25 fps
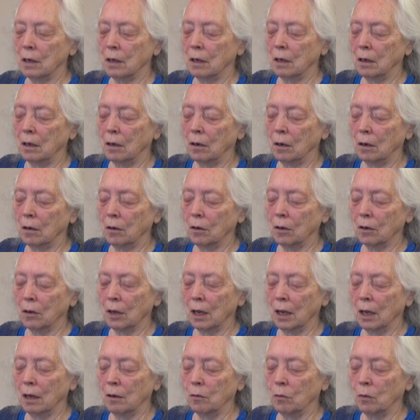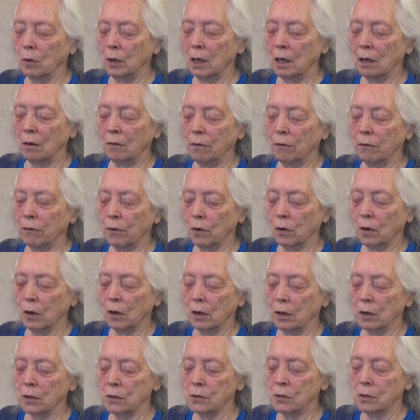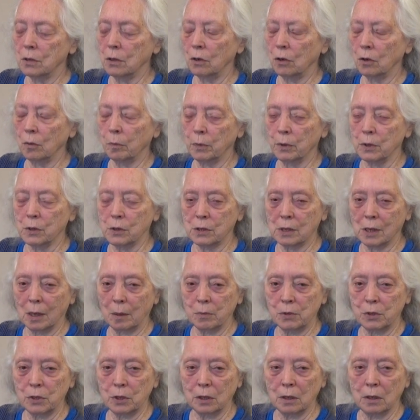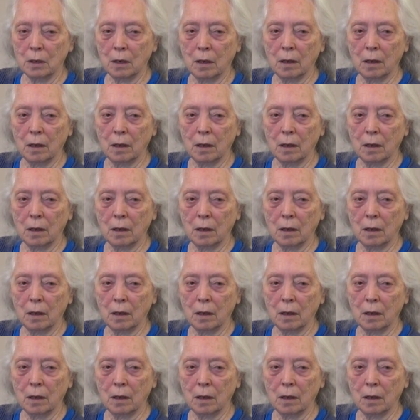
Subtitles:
you can reinforce your perception